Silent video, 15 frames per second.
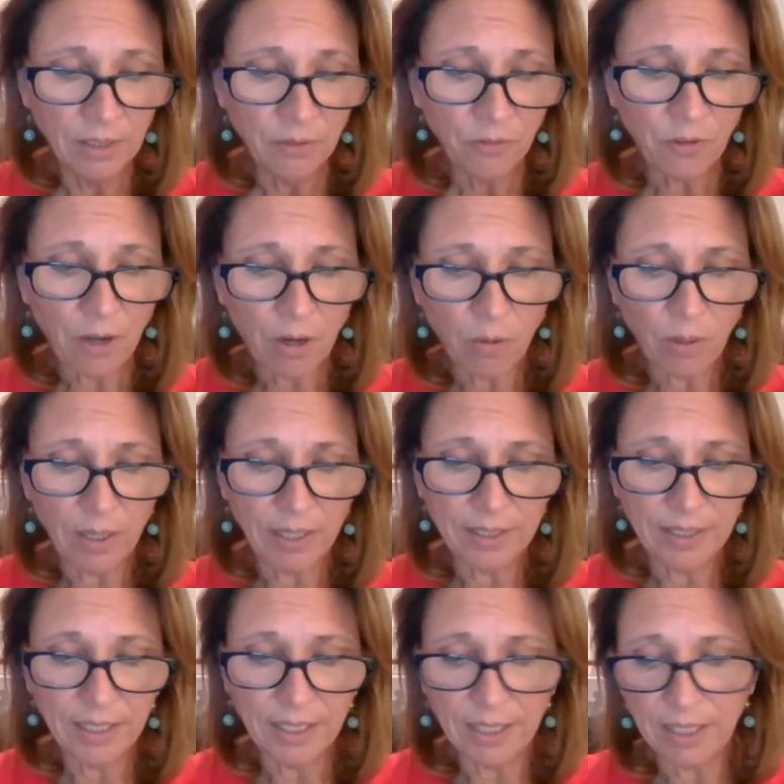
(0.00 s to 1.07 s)
So, uh,
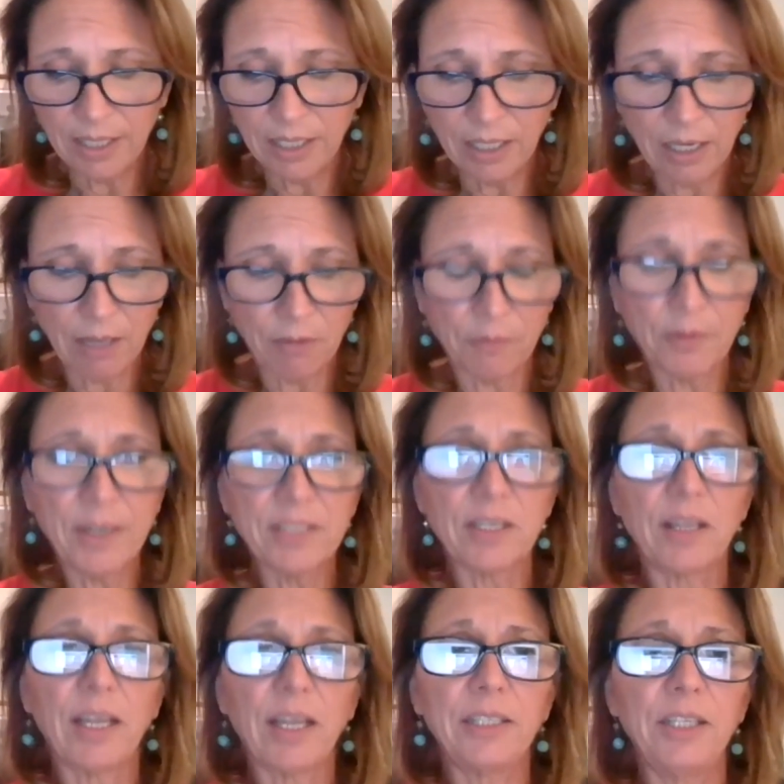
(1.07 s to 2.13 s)
and another phrase I
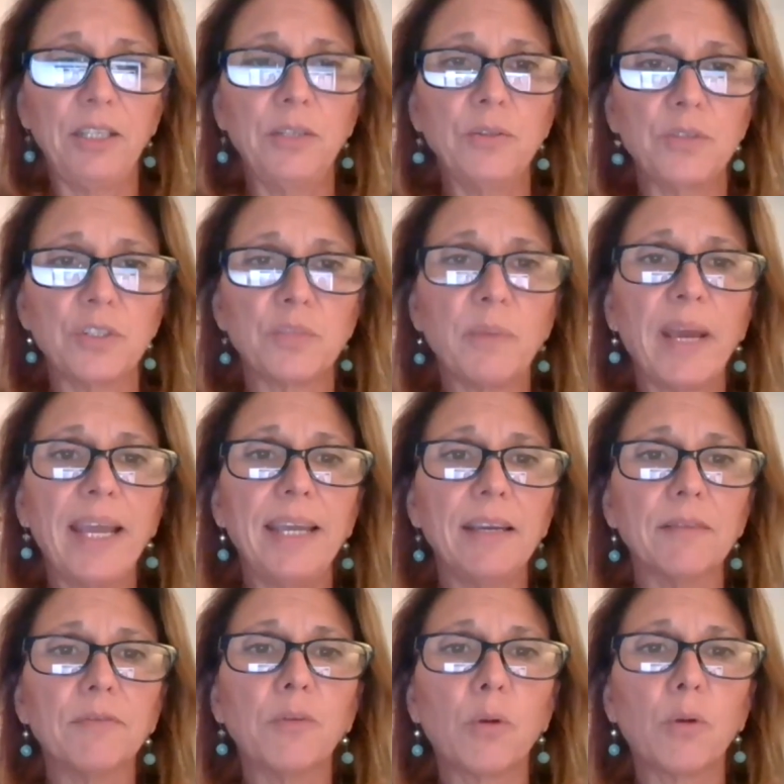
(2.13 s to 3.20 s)
like to use is paying
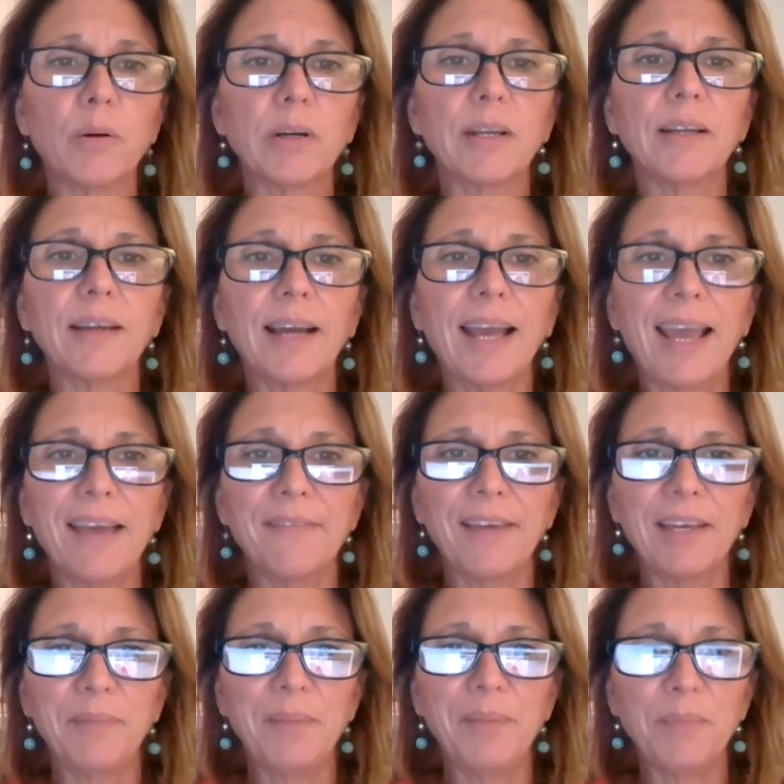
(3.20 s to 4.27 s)
it forward. I have
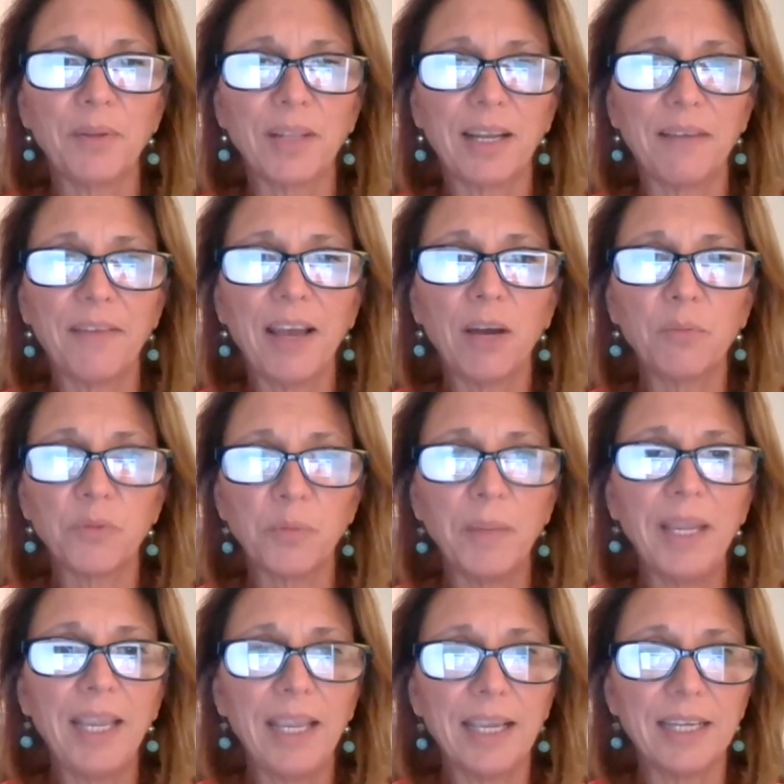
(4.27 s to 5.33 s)
had people that have helped
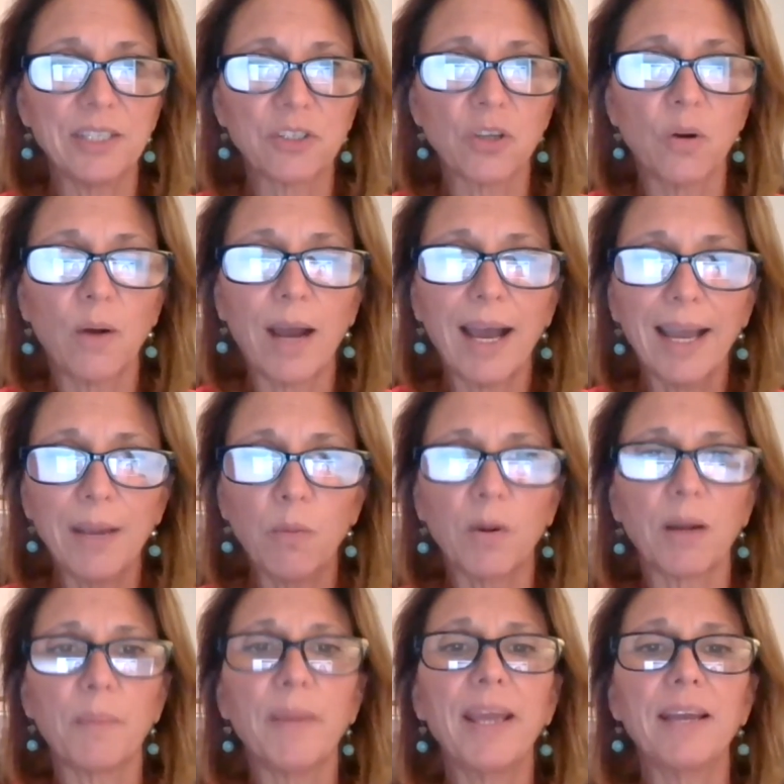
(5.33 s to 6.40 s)
me, and so I
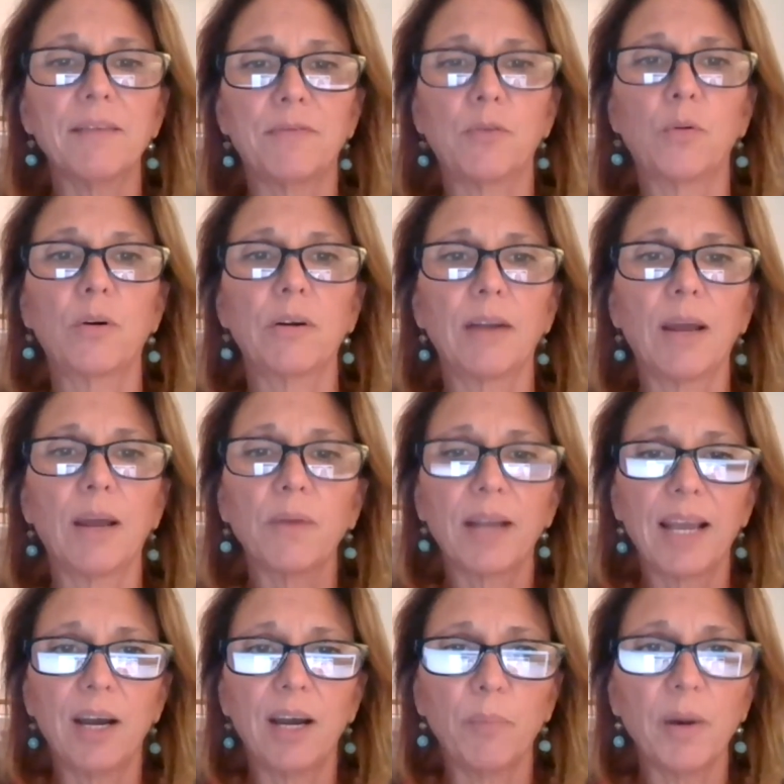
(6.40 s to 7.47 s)
want to pay it mm-hmm. forward. I want to
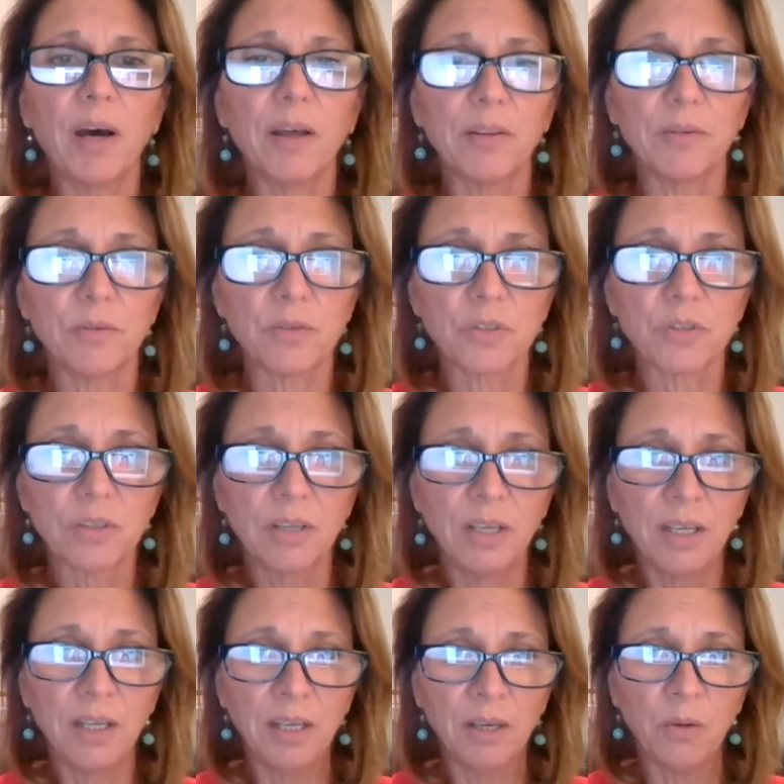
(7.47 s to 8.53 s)
help others,
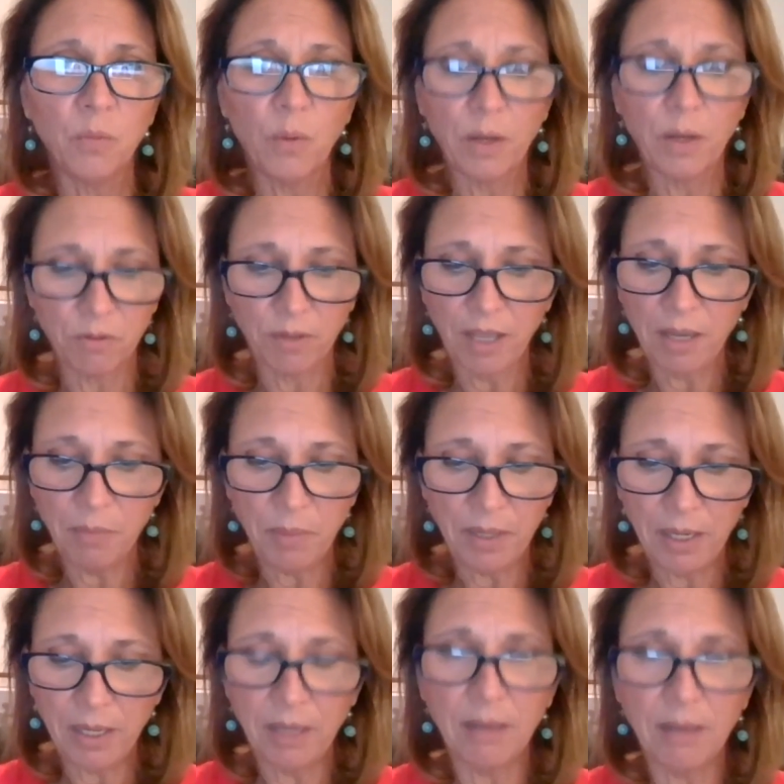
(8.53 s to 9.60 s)
whether they
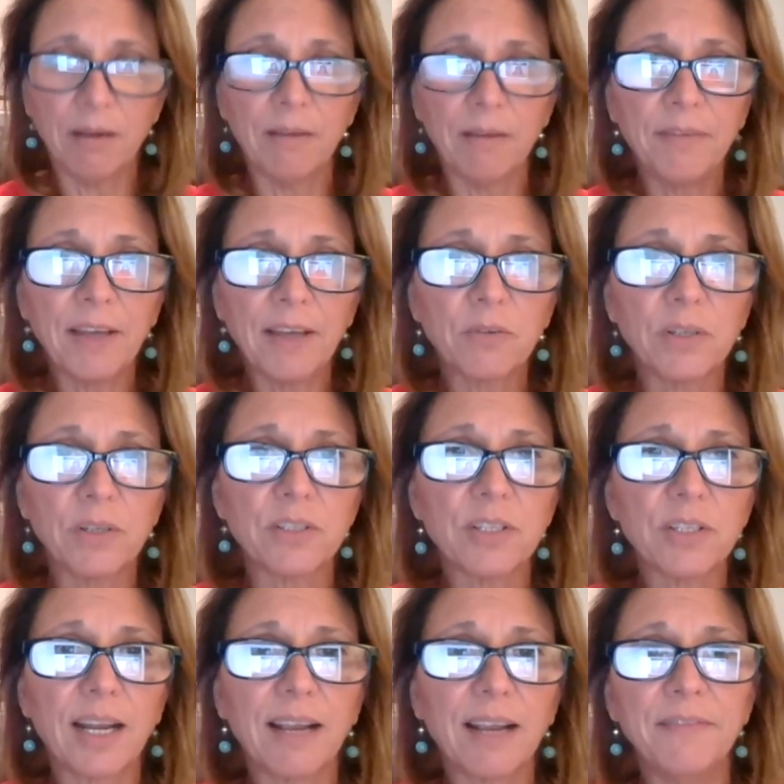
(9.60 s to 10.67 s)
be uh, veterans
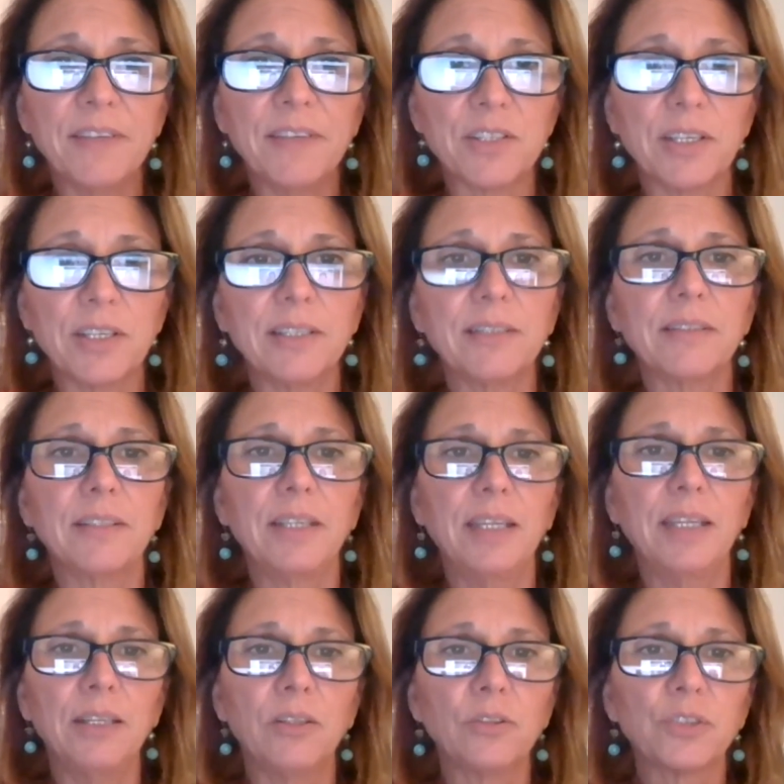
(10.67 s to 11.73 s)
that I visit
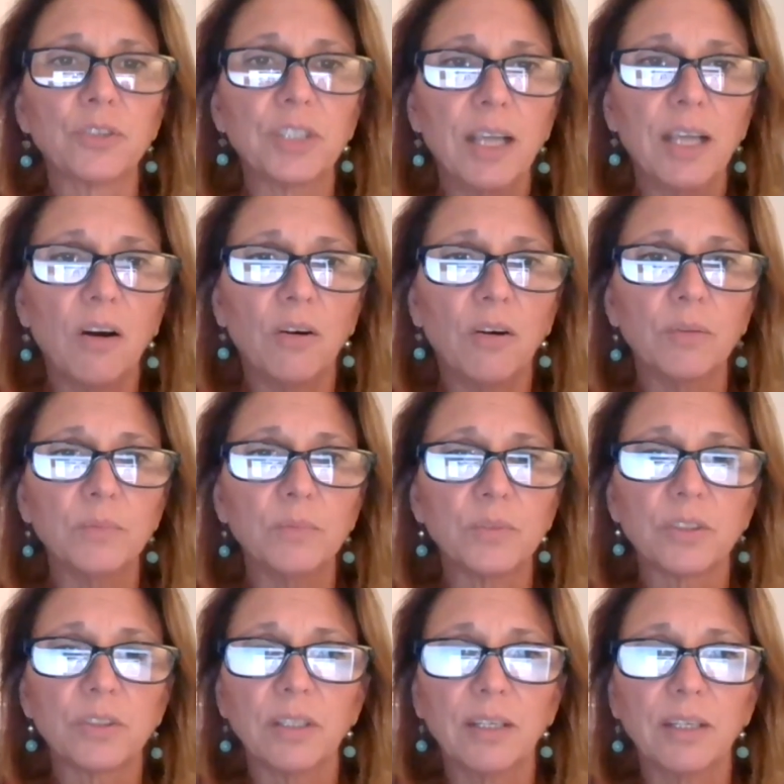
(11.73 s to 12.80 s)
in nursing
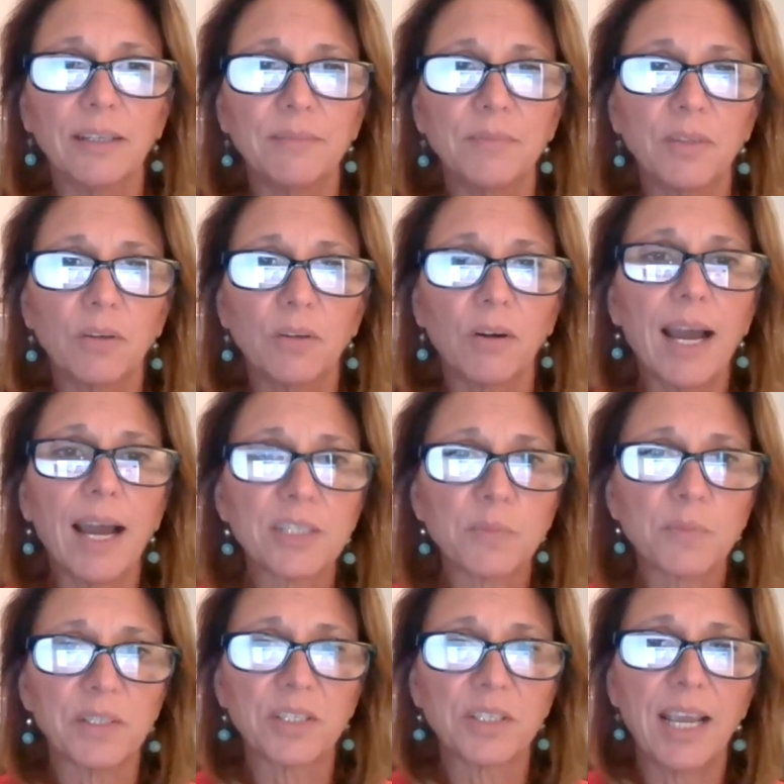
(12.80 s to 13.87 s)
homes uh, or
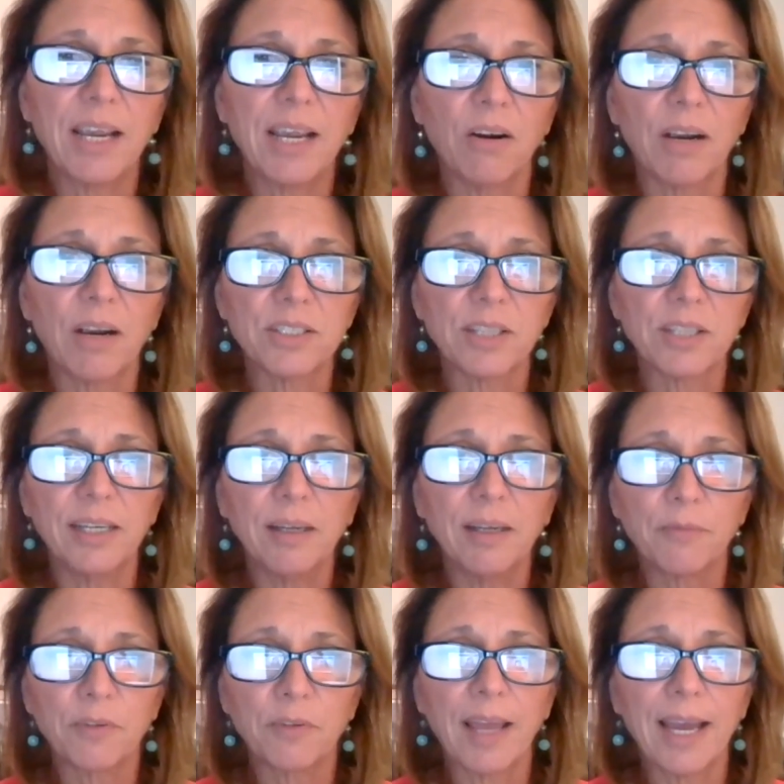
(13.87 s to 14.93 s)
hospice care. I signed
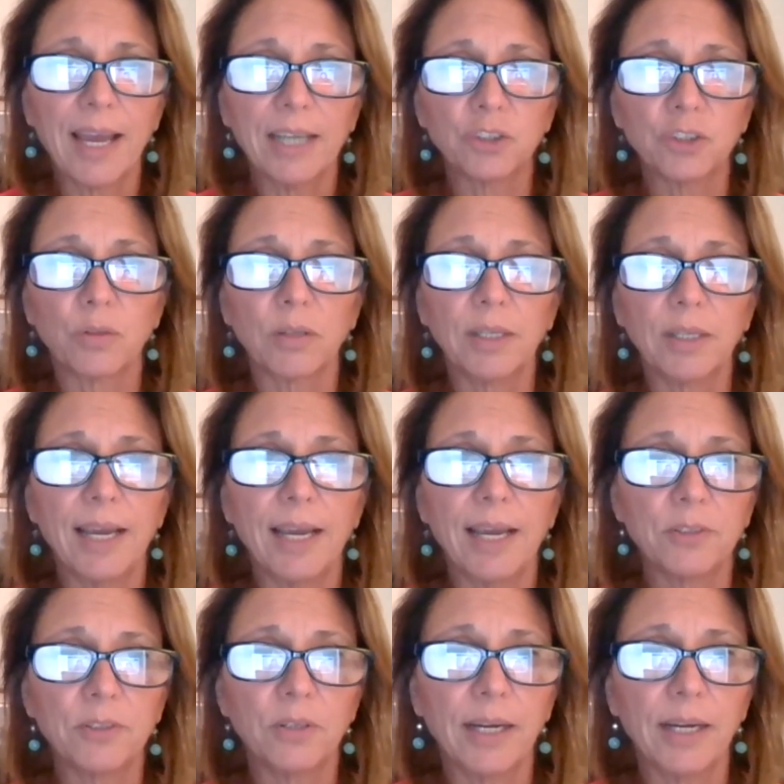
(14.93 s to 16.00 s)
up for that shortly
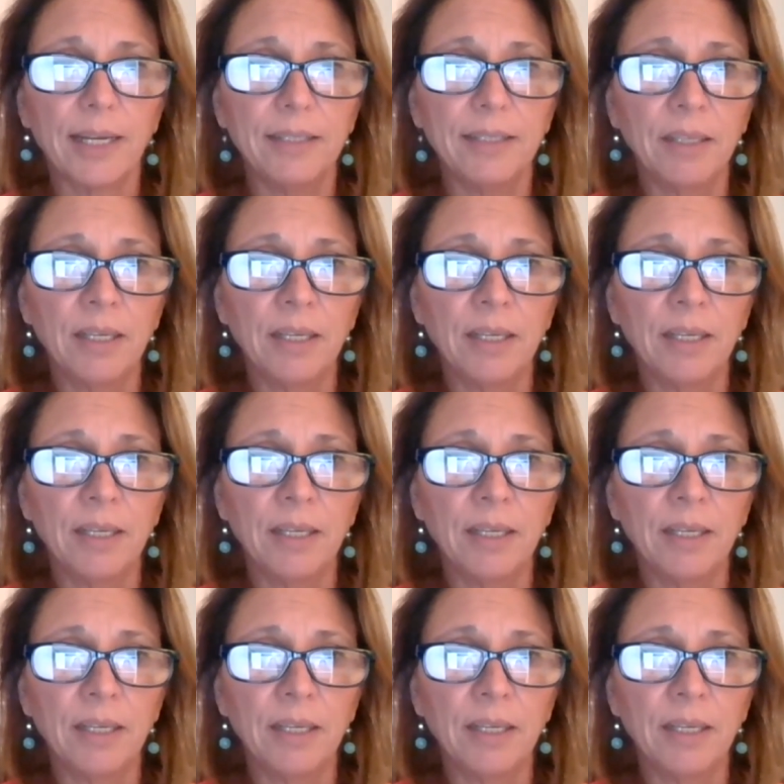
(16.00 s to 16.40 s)
after I,